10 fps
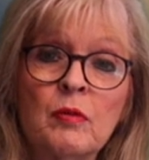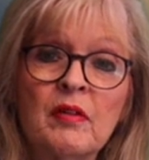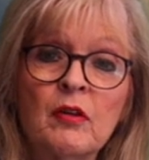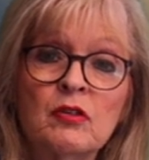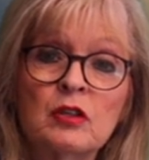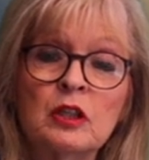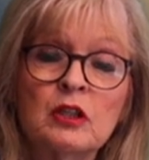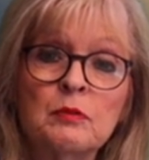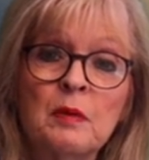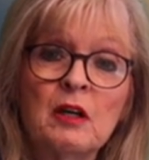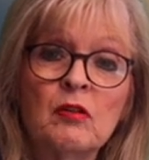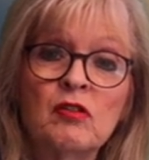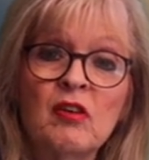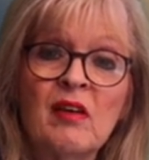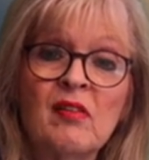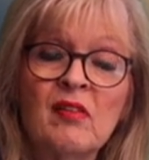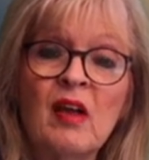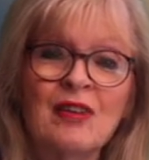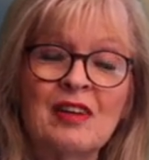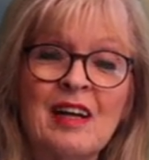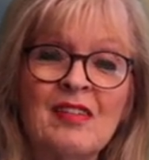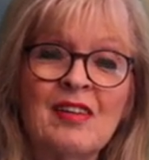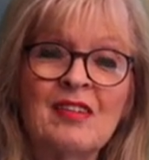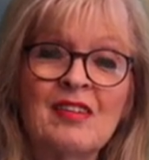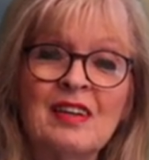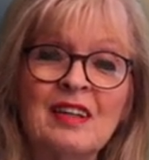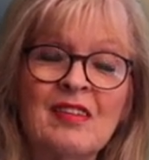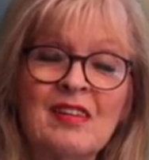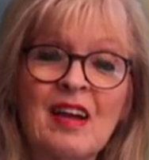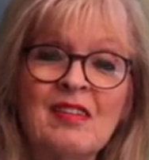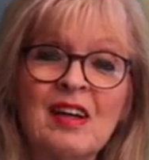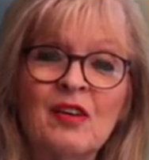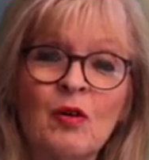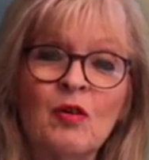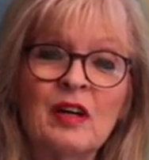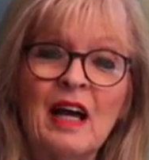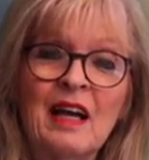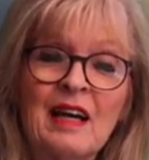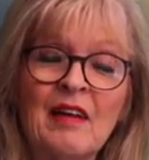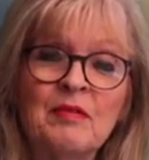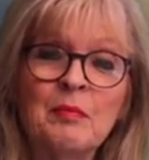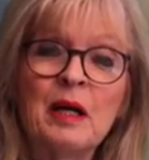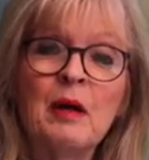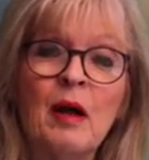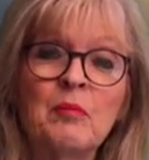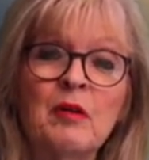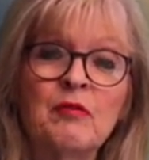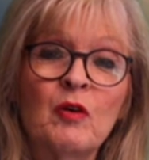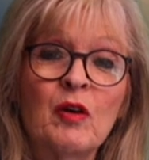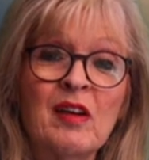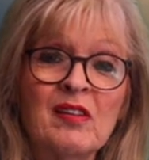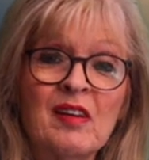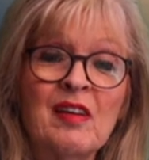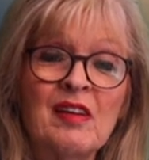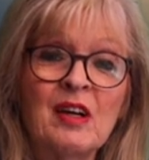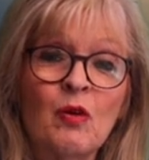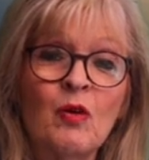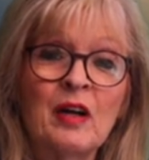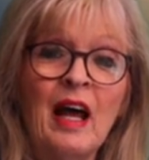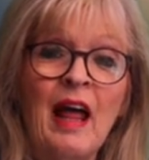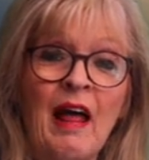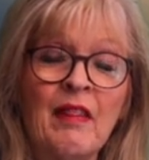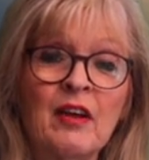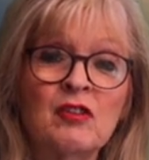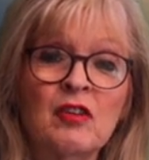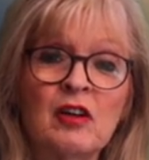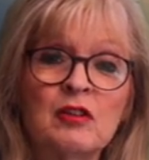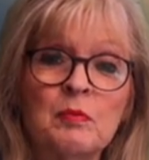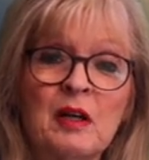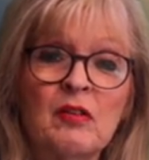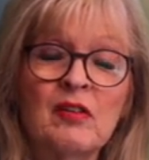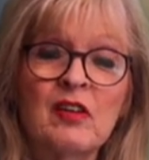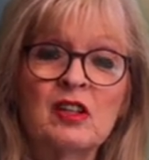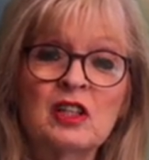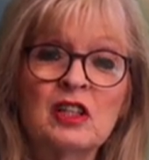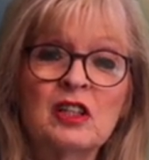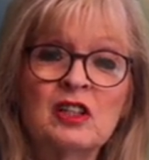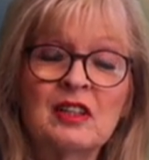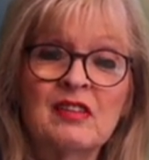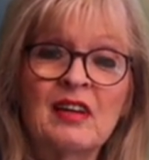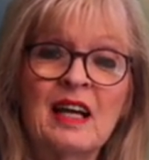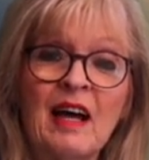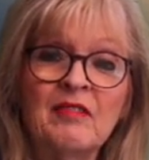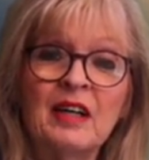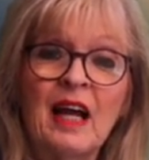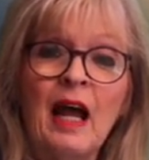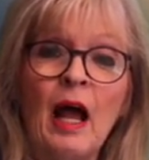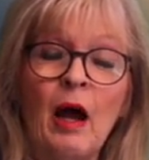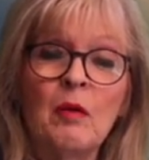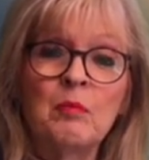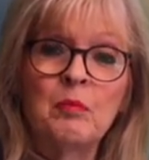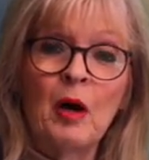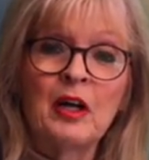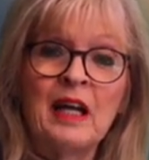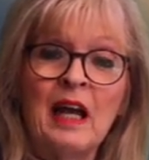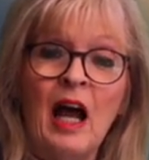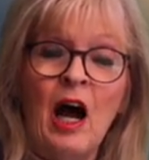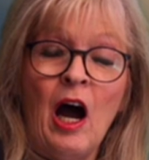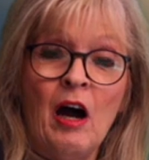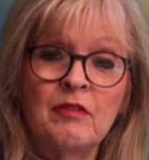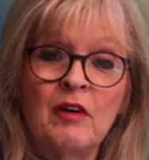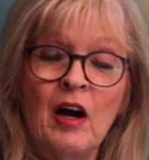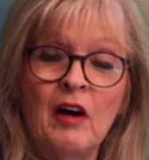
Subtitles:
with the church, because Jesus didn't set in order a government before he set in order the church, because the church is the governing body of